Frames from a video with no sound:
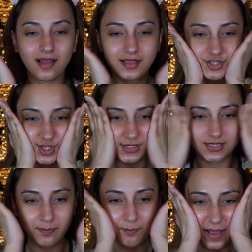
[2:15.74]
and
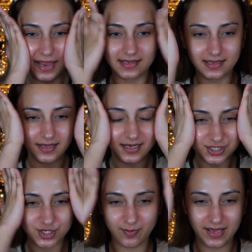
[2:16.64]
just pat it
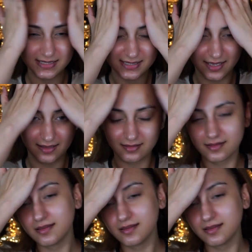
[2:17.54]
into my skin.